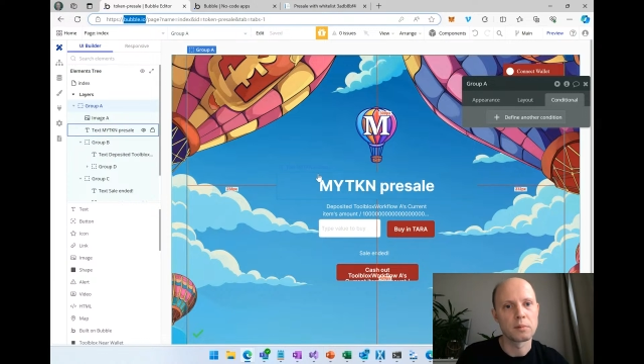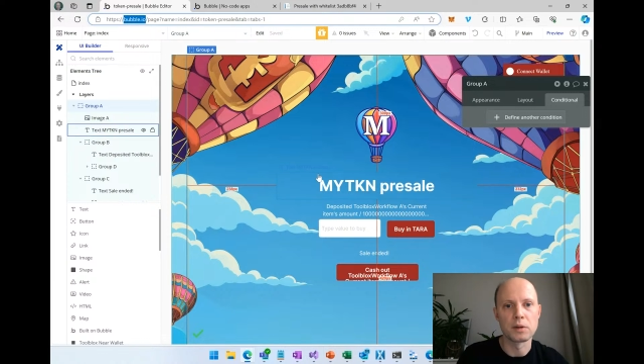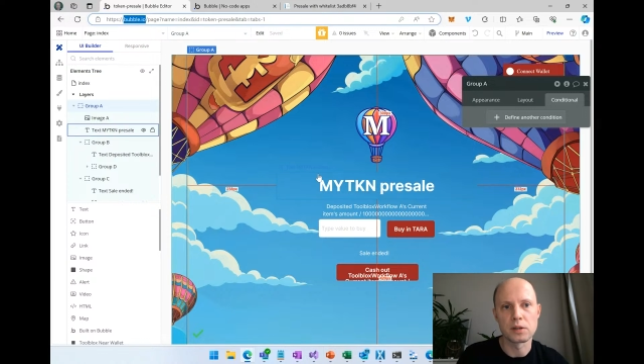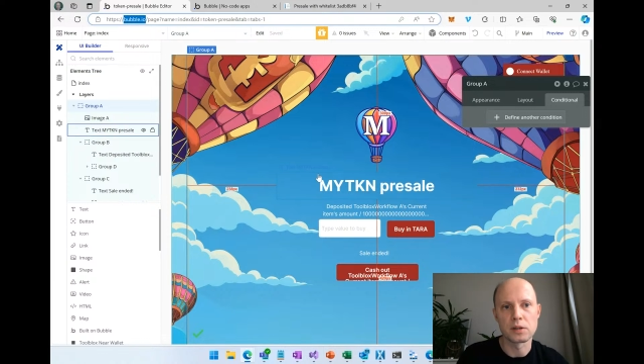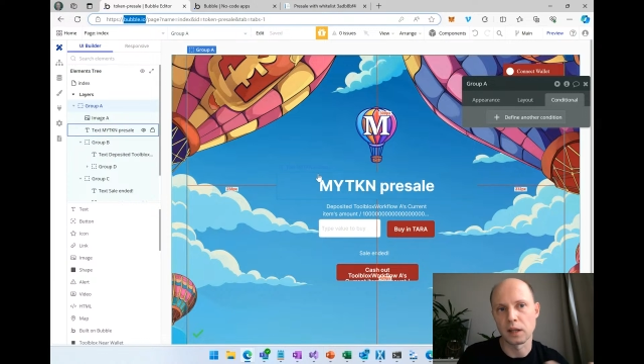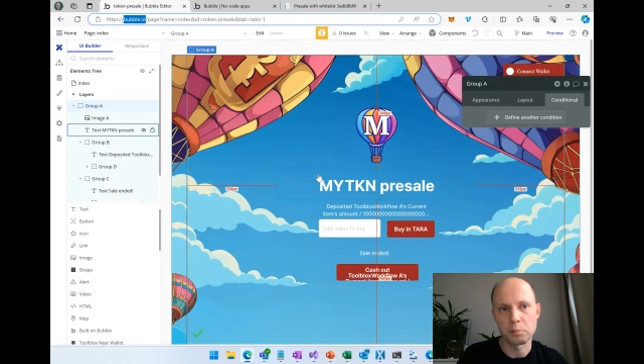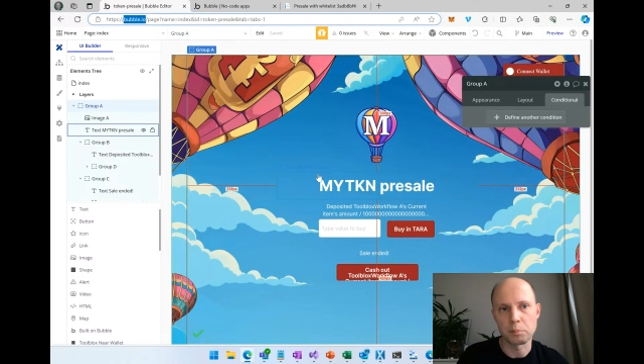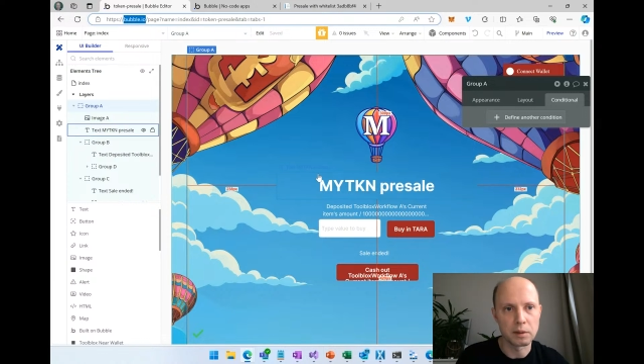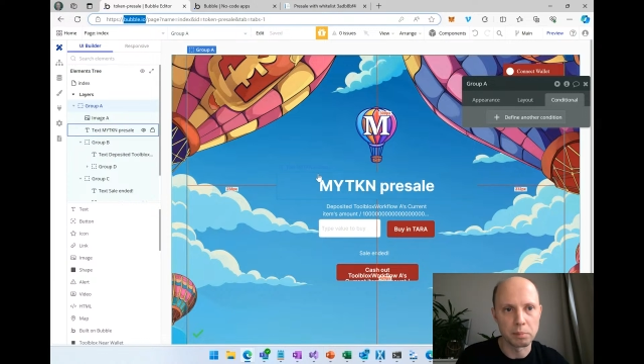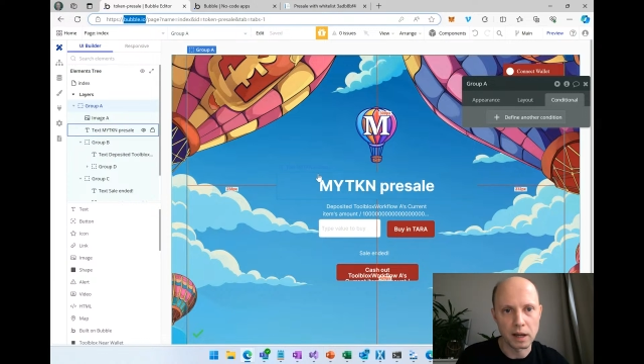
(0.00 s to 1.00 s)
which is
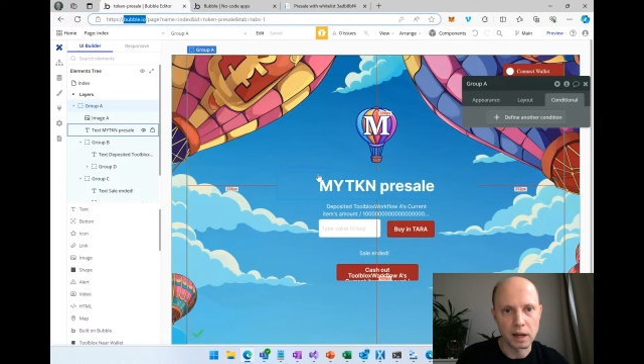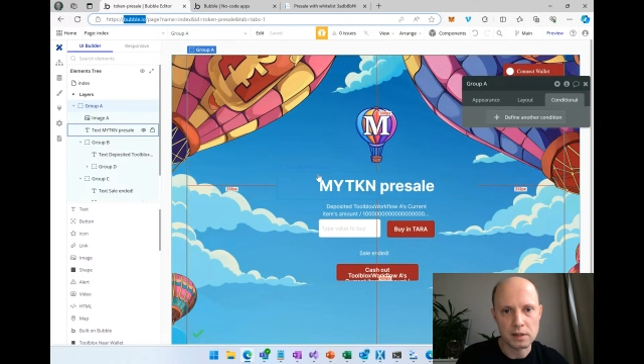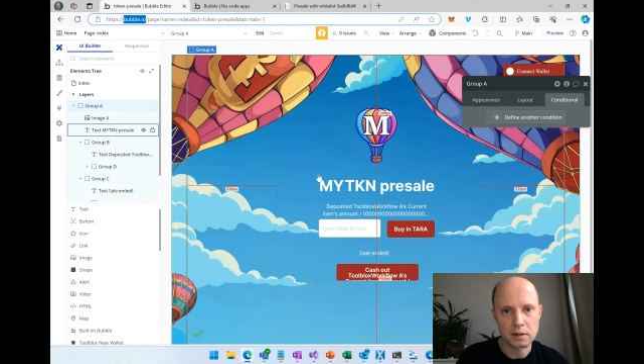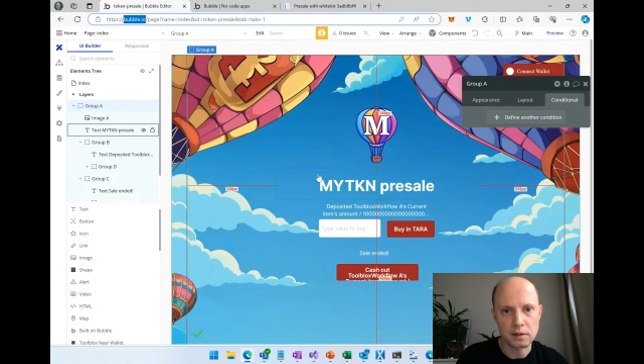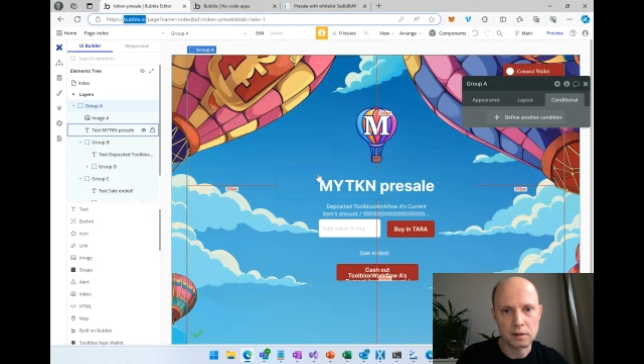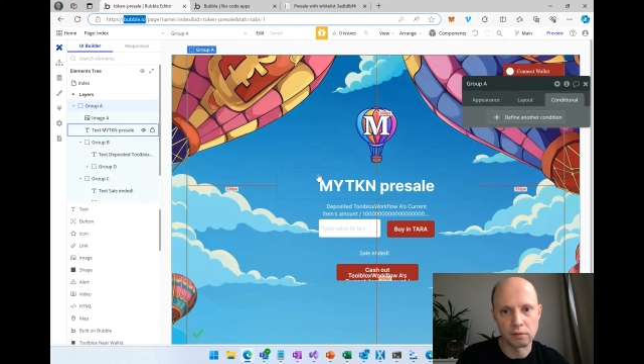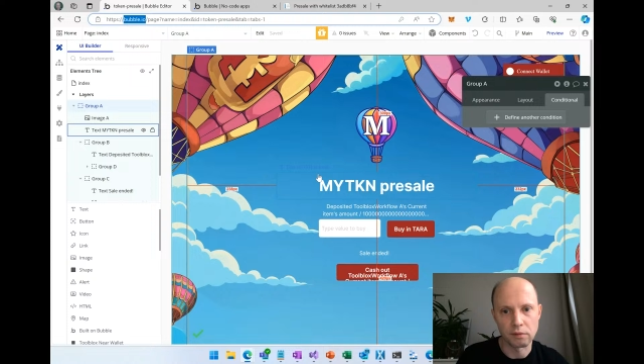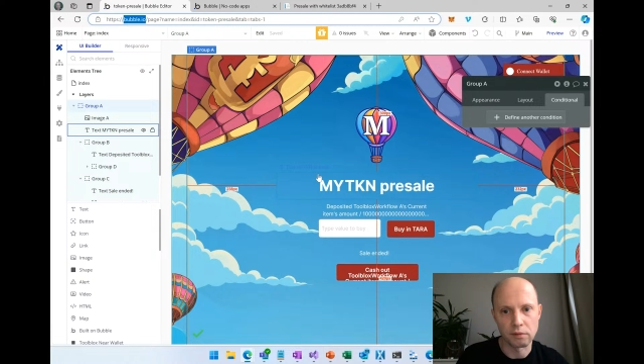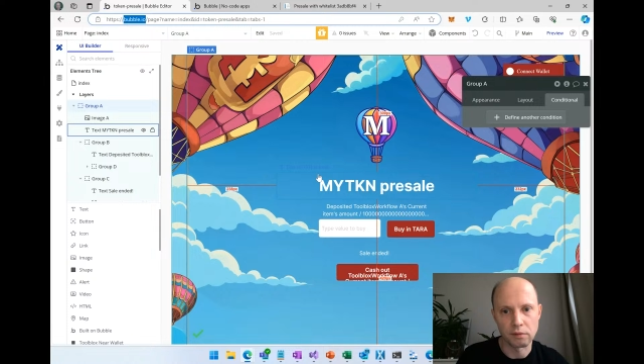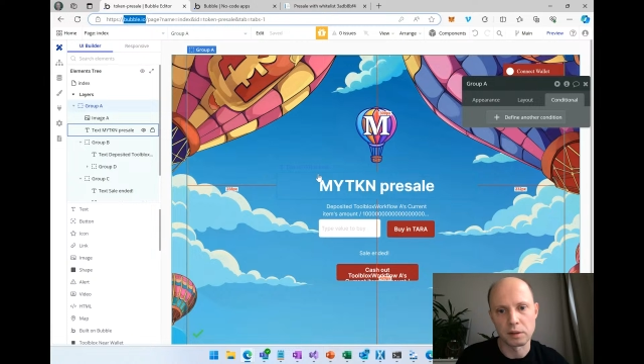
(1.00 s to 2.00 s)
not built by us, of
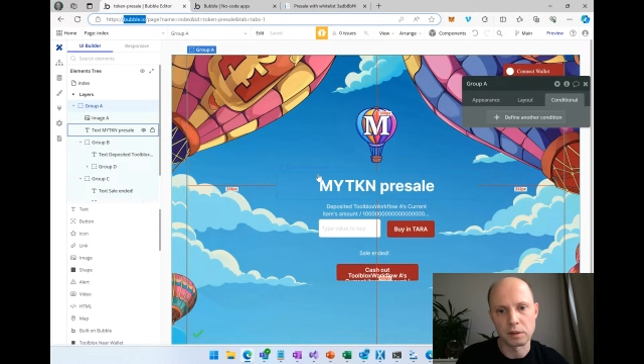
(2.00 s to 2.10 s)
course,